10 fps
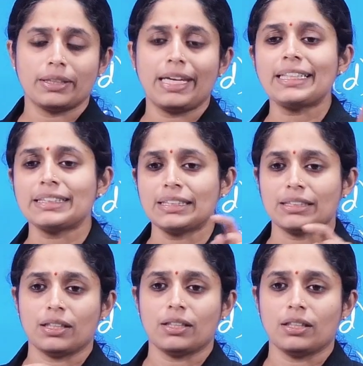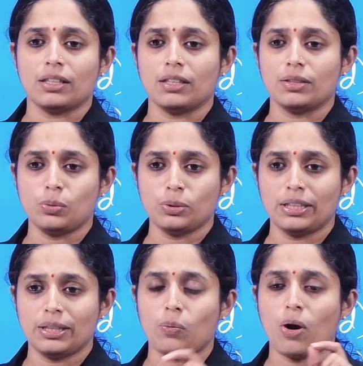text to
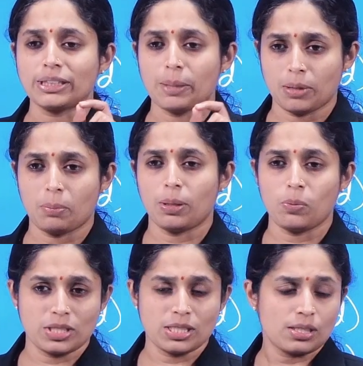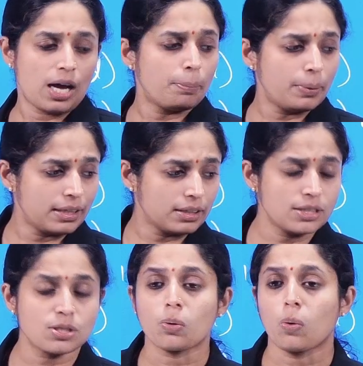the WhatsApp number which is appearing in
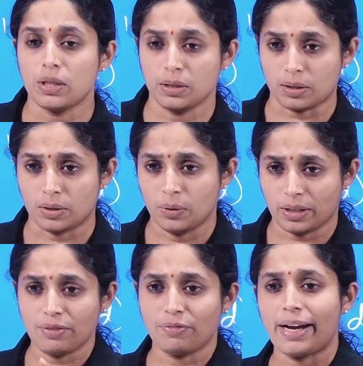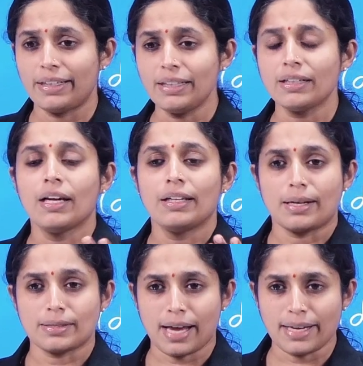this scroll here. You can find it,
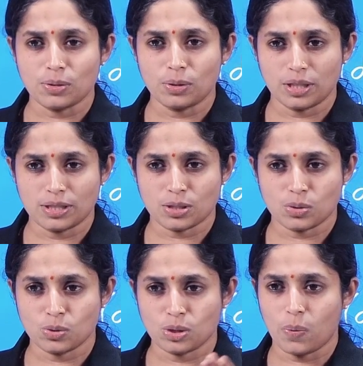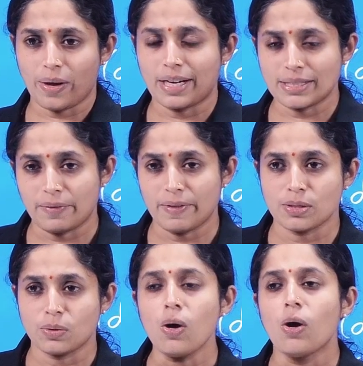that is
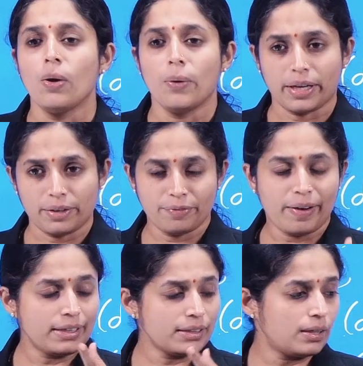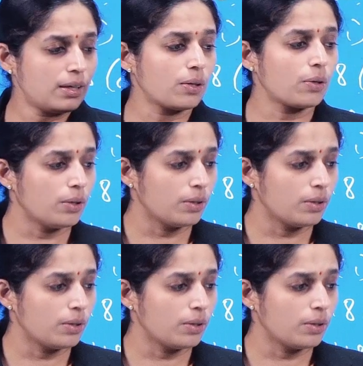9036201870. You can find the